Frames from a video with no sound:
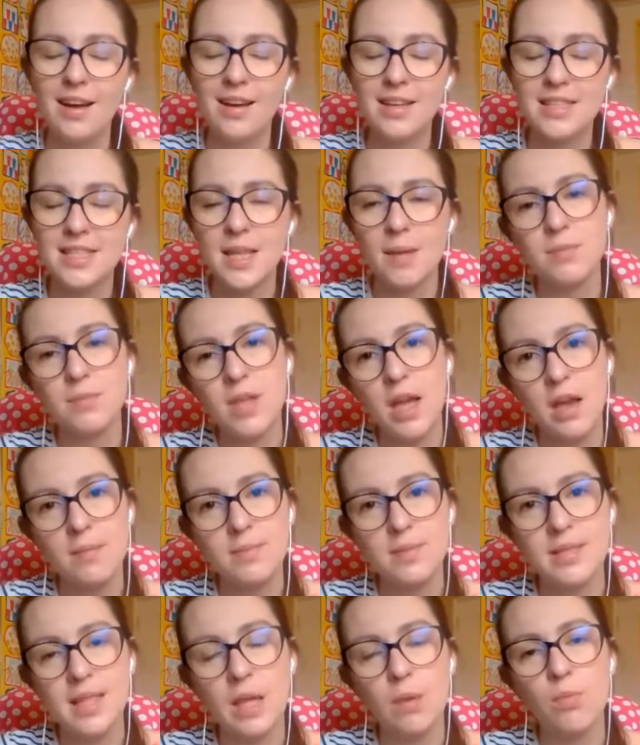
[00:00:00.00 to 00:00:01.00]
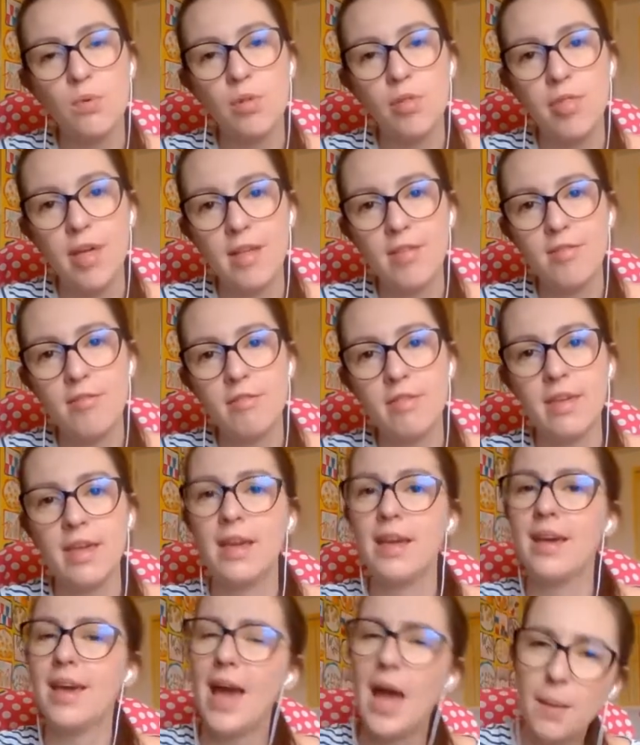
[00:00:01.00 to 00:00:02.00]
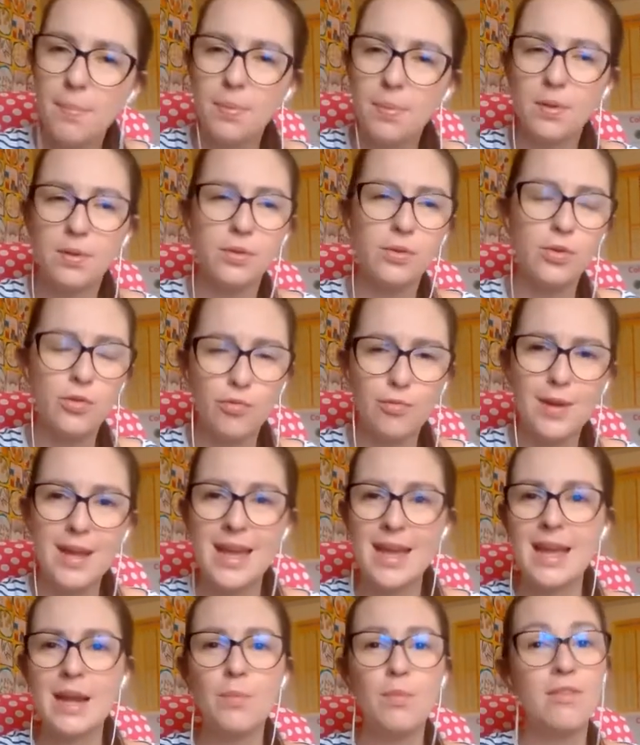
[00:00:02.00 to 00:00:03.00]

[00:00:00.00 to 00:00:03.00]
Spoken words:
Sometimes they will then think apple green.